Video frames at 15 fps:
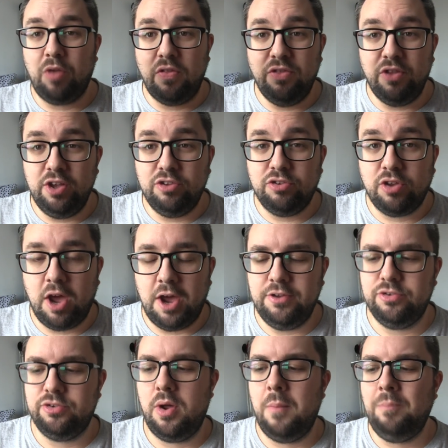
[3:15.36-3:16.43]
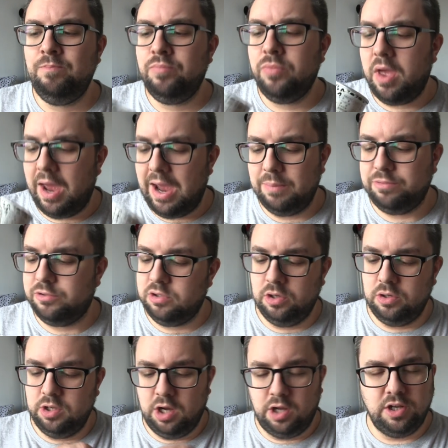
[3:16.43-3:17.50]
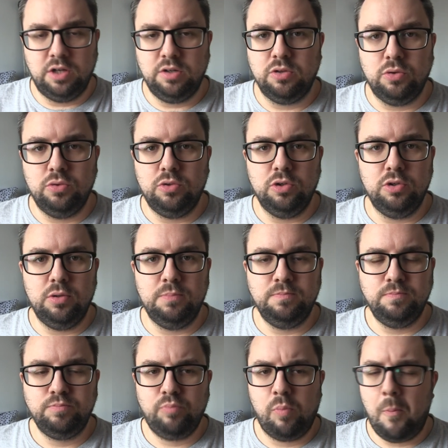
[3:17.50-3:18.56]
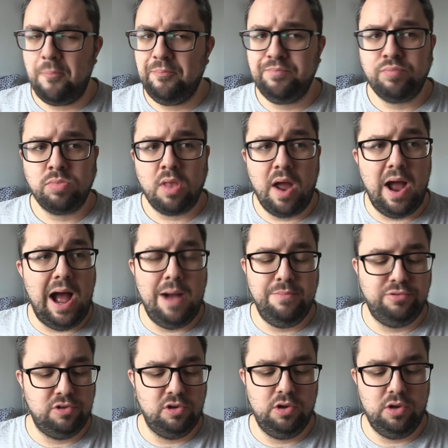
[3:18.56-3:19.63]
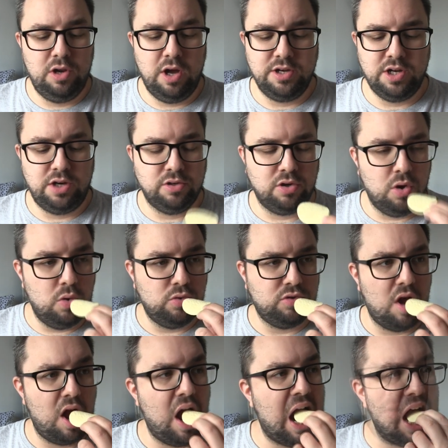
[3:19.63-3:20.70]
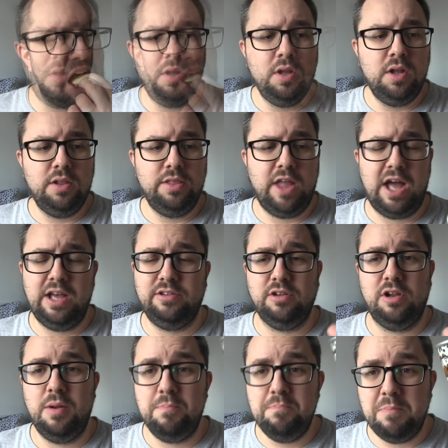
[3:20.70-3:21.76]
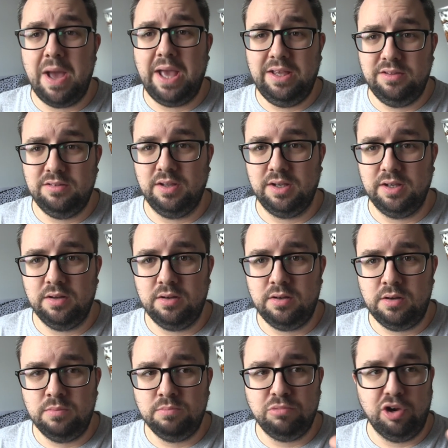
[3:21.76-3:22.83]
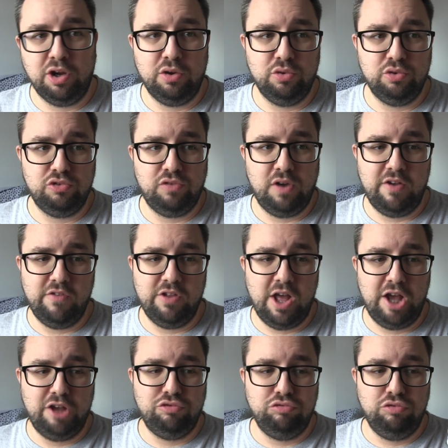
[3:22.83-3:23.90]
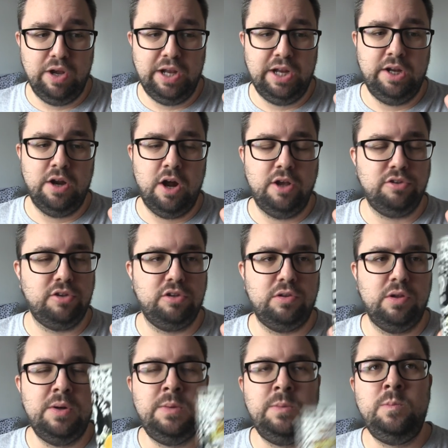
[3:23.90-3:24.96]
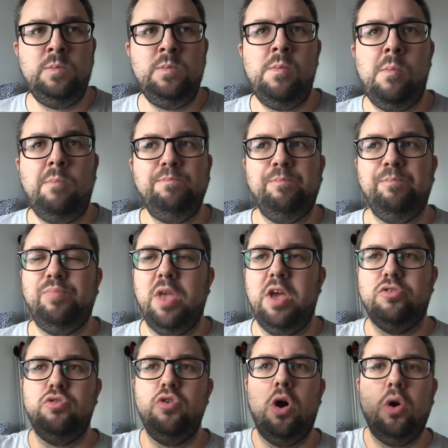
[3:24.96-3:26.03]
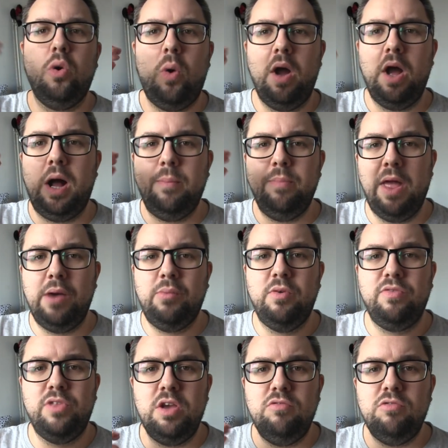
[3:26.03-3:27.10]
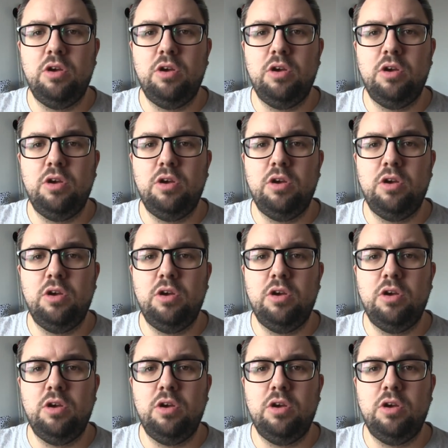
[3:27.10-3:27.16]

and these taste absolutely identical to them. Absolutely identical. So that is an amazing Pringles flavour. That is really nice. It's not quite up there with the